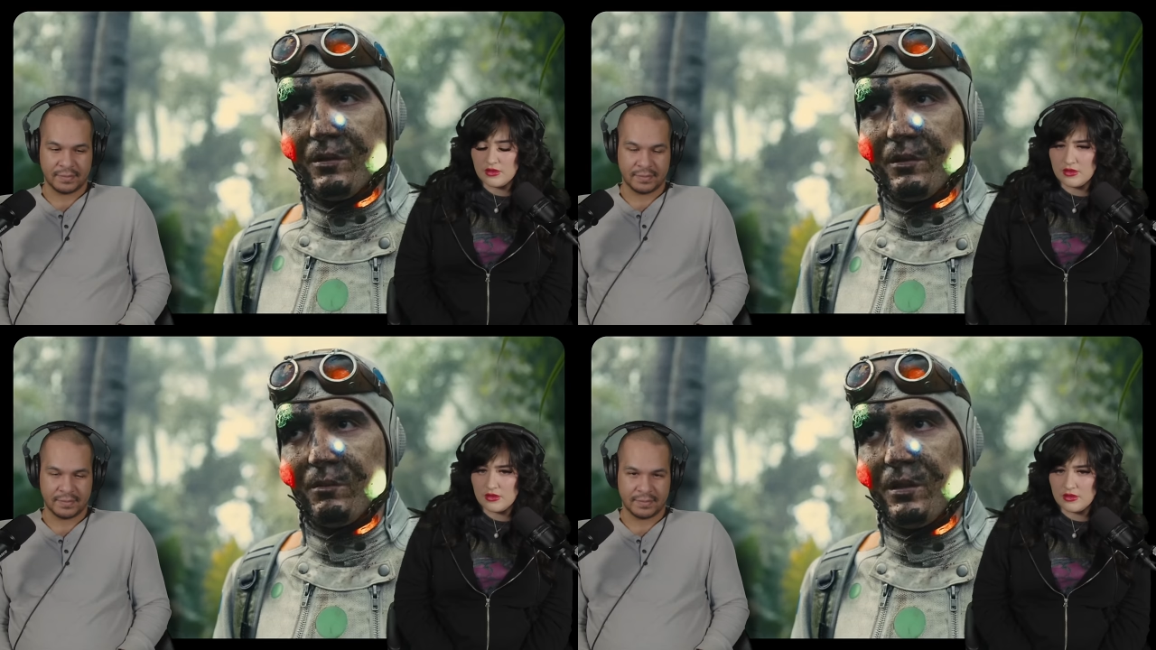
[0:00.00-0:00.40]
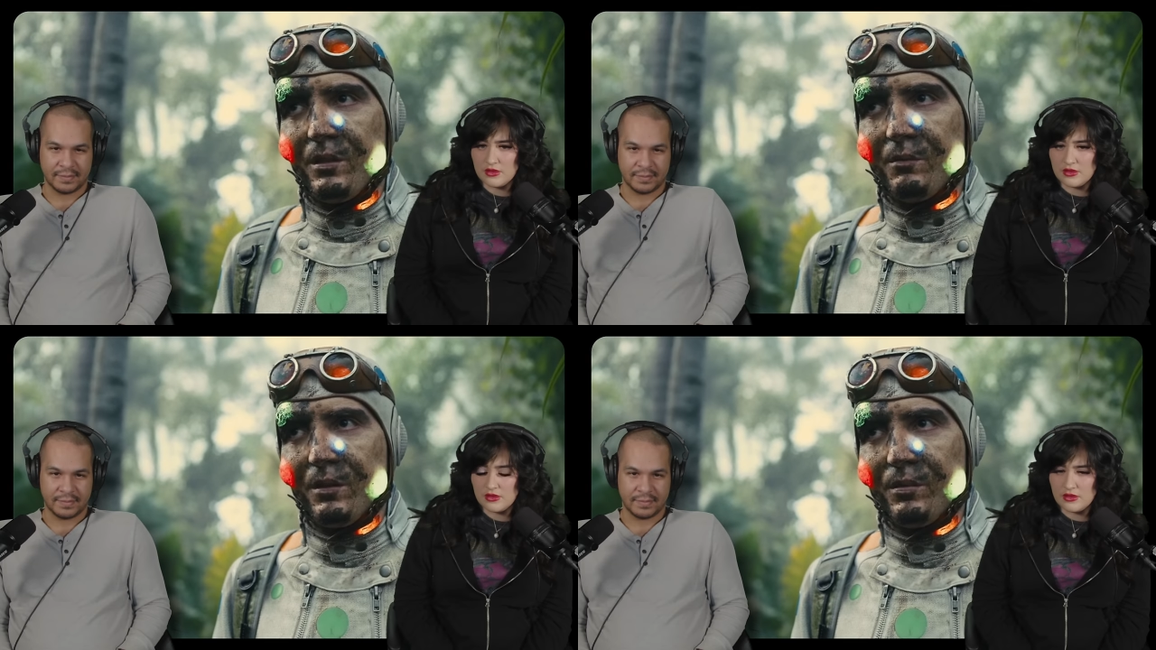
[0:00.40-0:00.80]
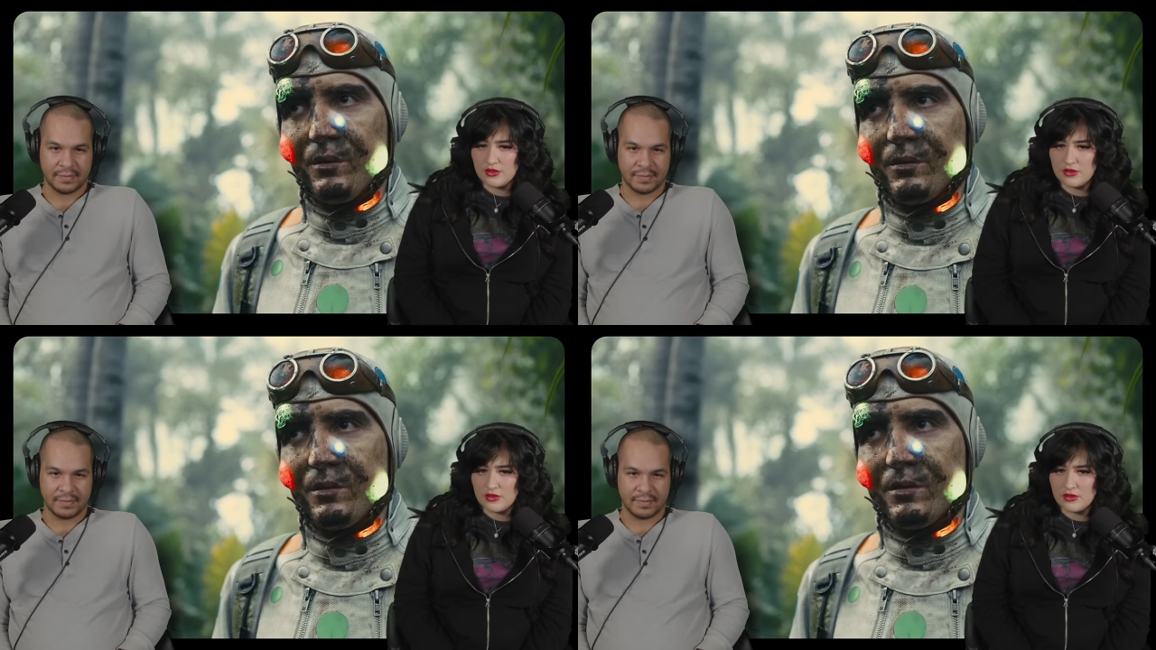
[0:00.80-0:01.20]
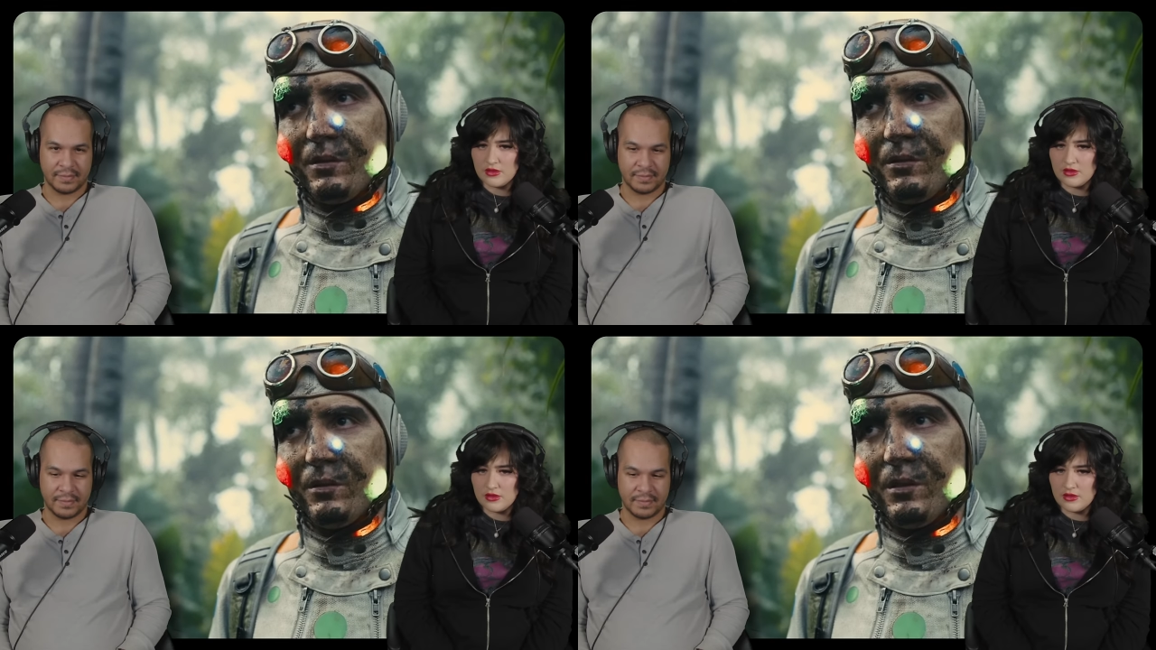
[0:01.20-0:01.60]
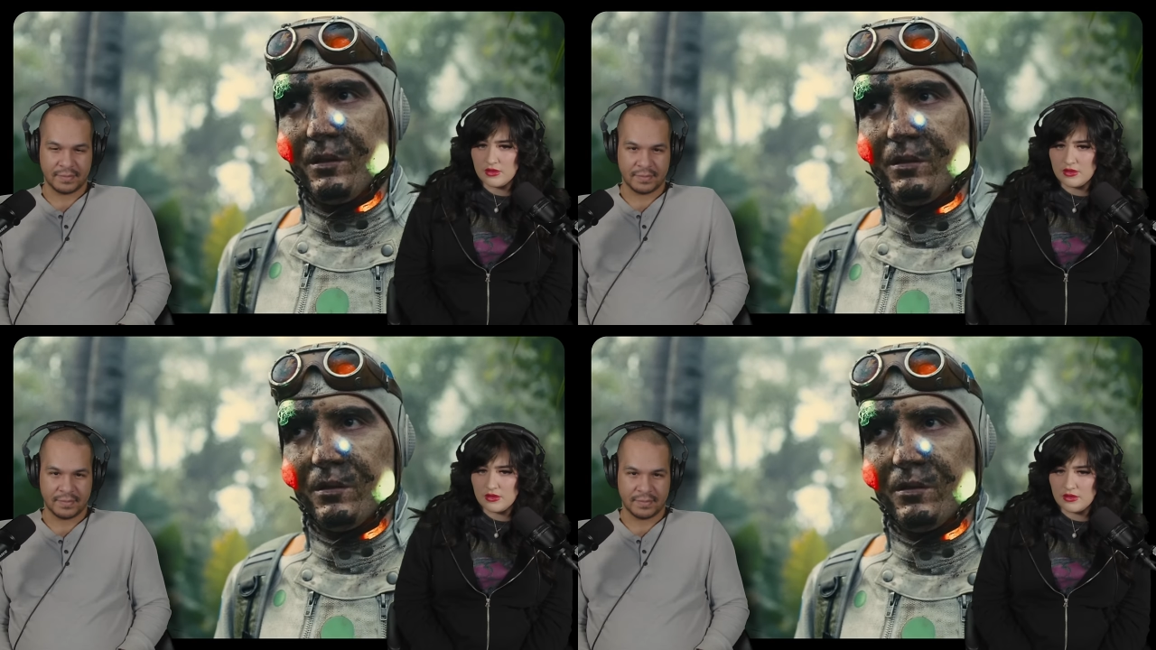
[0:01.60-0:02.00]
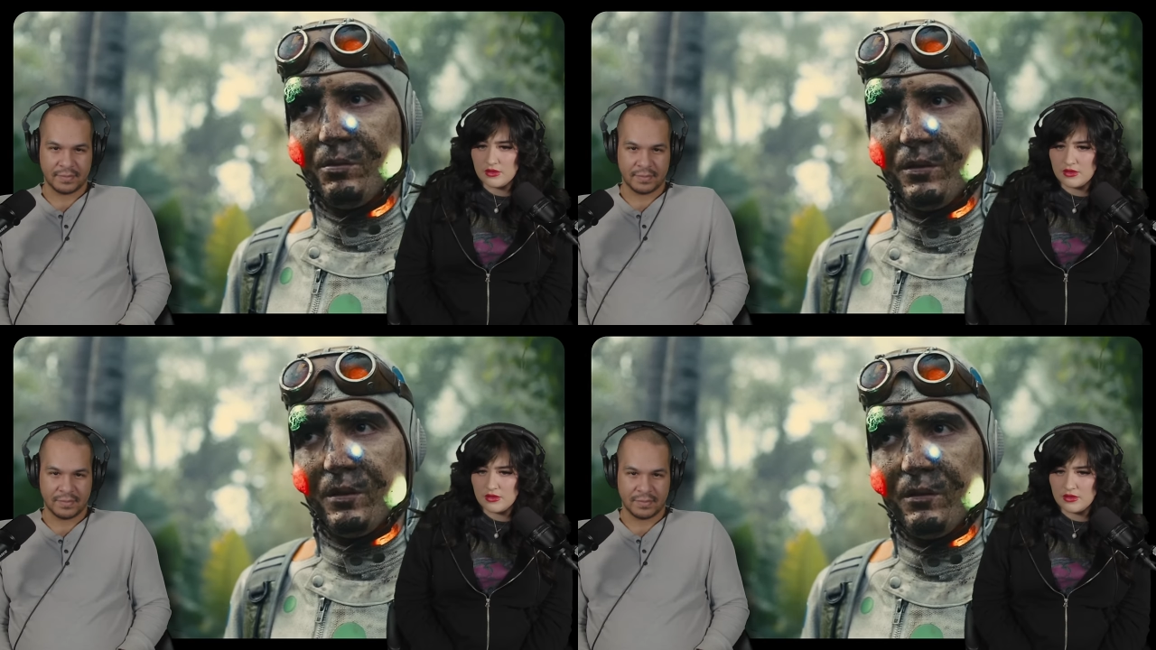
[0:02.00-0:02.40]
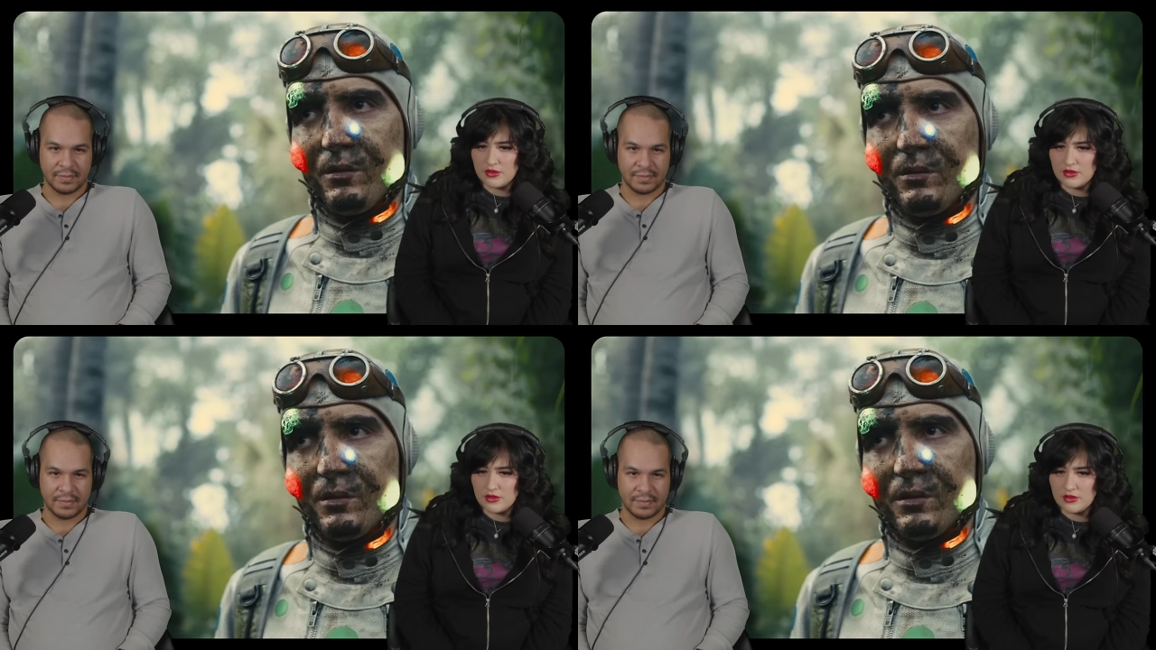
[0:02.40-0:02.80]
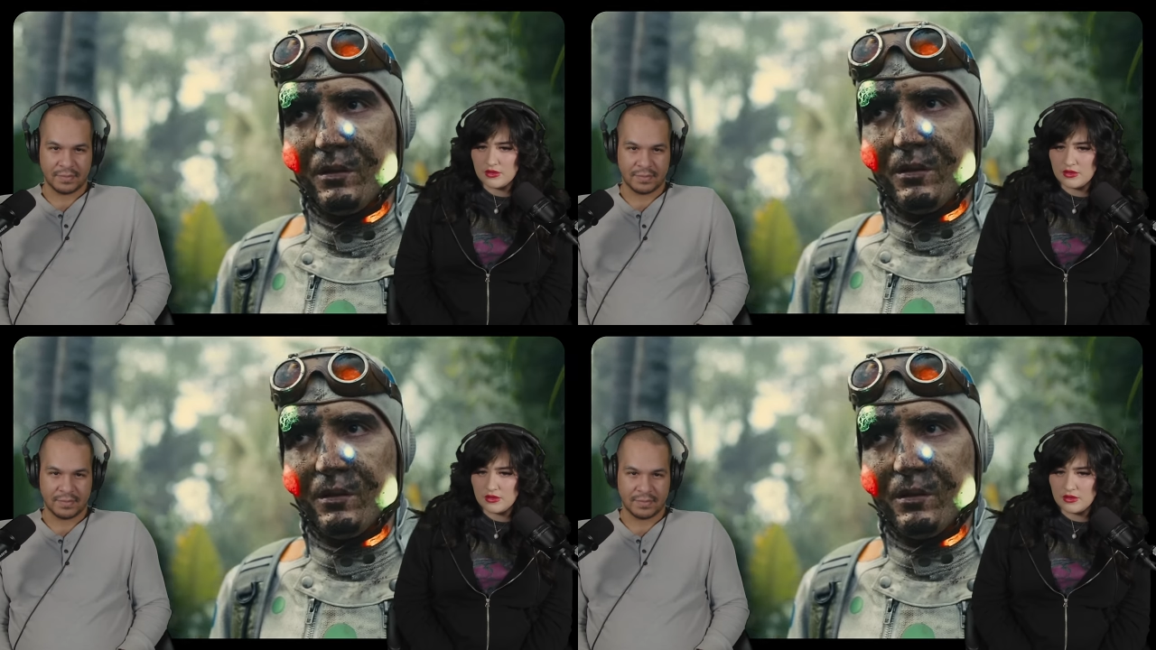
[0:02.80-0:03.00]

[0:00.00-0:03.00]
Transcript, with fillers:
Speaker 1: turning me and my brothers and sisters into superheroes.